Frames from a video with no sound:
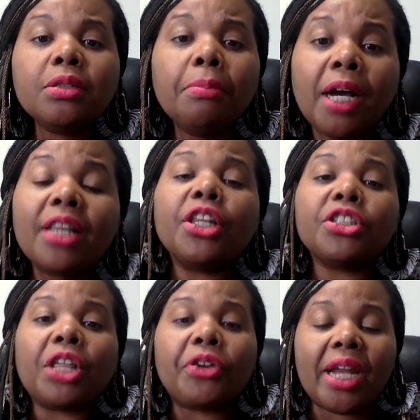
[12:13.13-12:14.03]
But there's
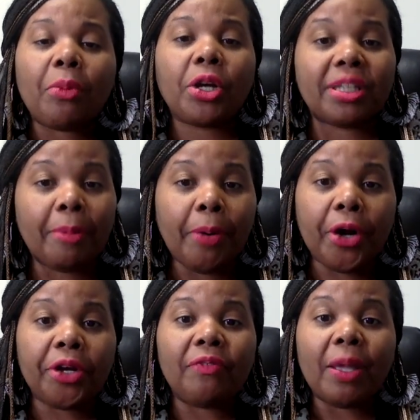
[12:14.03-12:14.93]
other networks I'm a
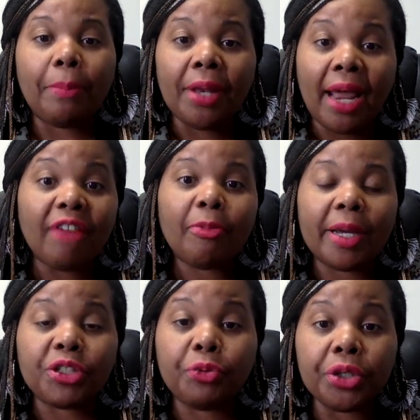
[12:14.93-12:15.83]
part of that not
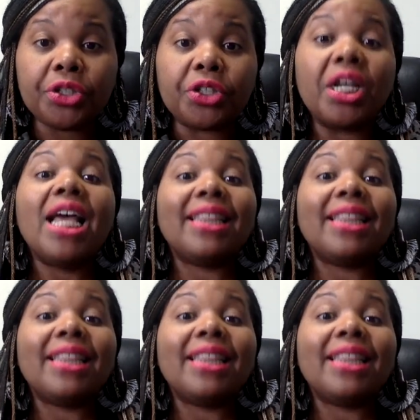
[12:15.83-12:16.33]
everybody's a realtor.